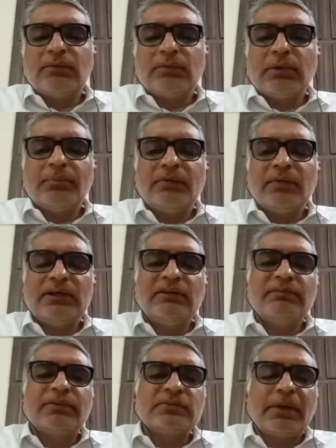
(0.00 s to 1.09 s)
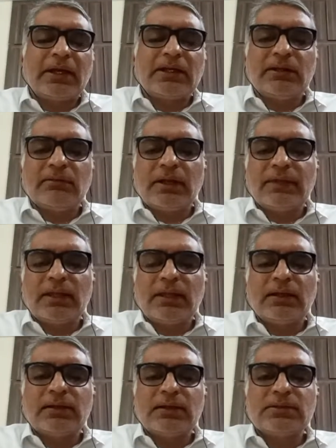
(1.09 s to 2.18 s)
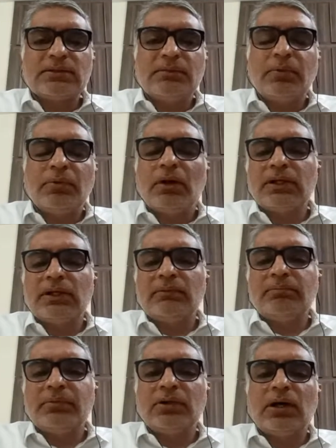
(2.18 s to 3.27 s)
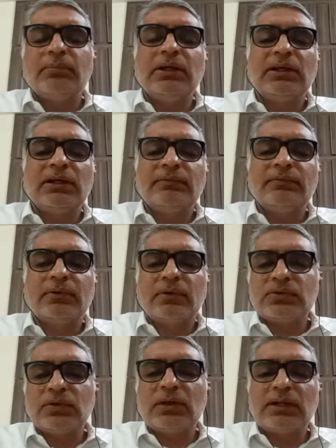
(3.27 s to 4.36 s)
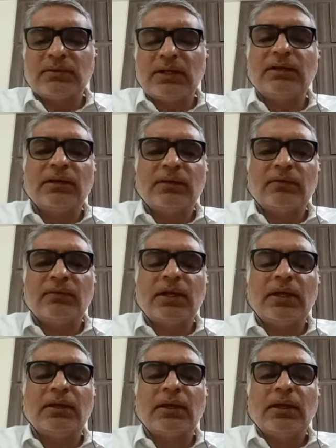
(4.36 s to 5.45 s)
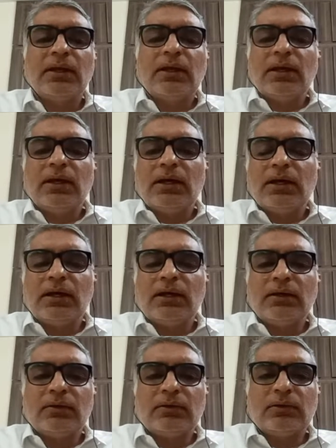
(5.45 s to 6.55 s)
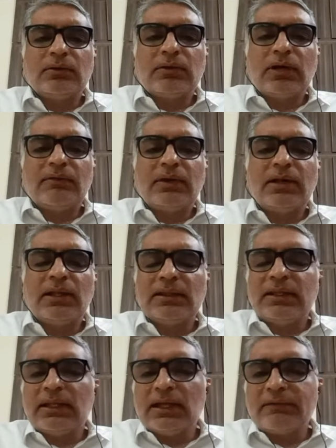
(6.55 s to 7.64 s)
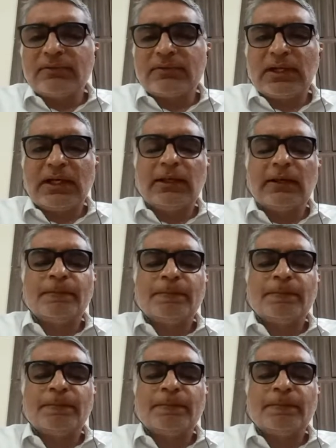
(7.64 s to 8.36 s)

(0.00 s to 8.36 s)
from a preventive perspective, I think it is important predominantly for osteoarthritis, where having a healthy lifestyle,